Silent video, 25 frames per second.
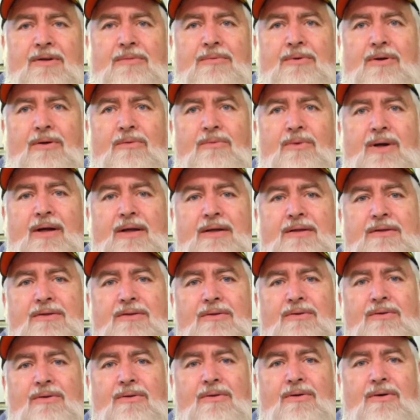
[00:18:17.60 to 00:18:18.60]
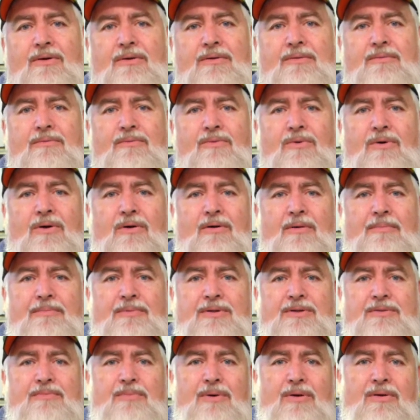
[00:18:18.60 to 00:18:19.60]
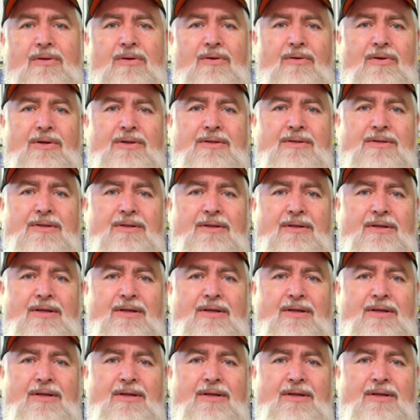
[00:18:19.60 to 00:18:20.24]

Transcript: I'm going to wait until I wire up the spotlights,